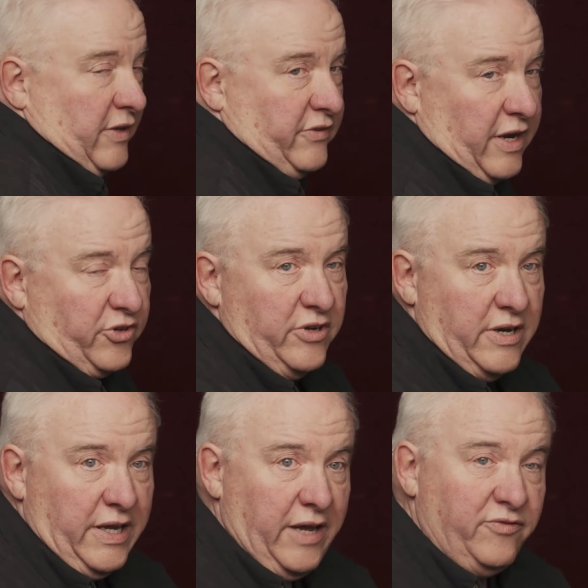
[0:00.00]
section
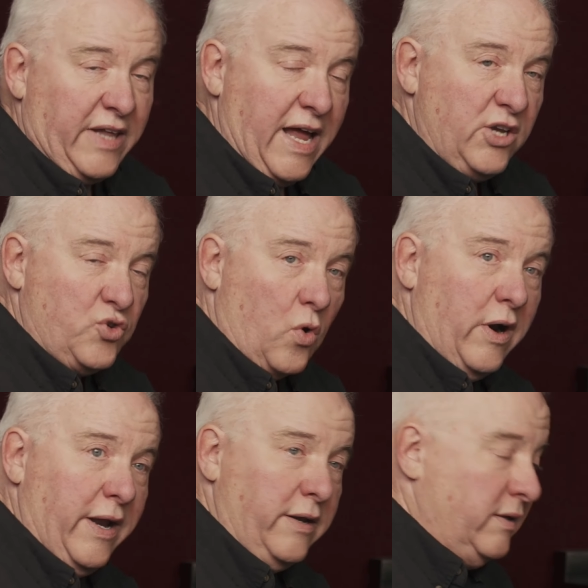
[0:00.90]
in E flat
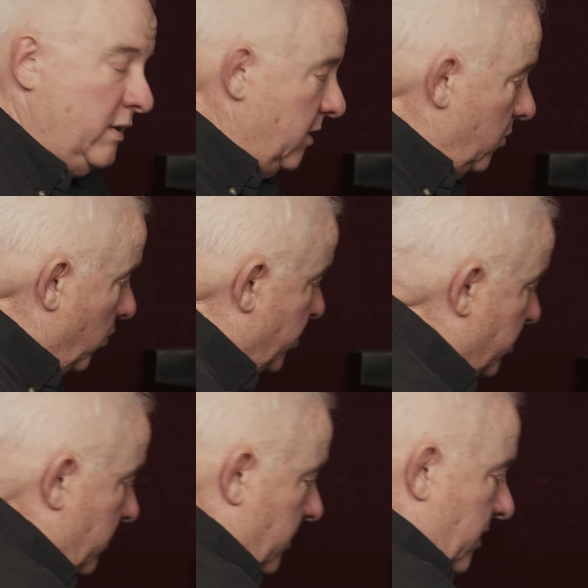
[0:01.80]
Dorian, which
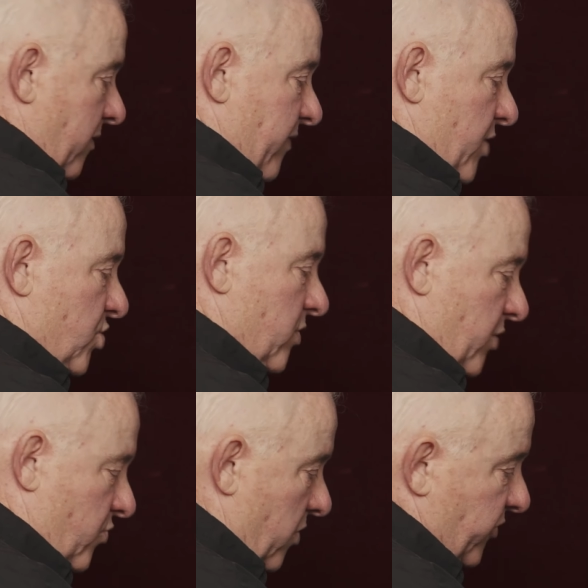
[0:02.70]
eventually
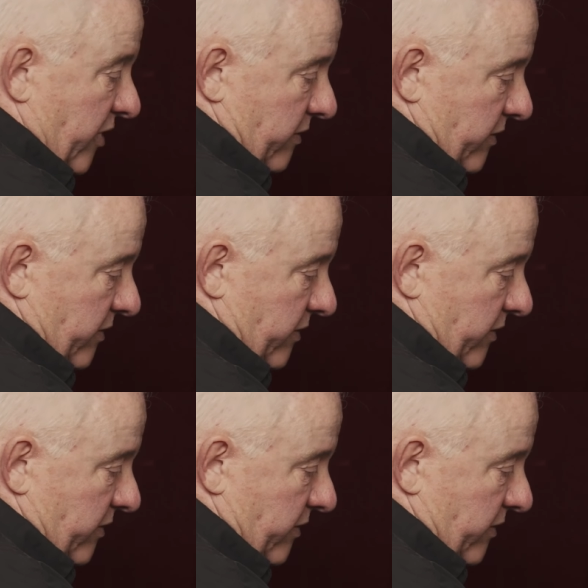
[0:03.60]
turns into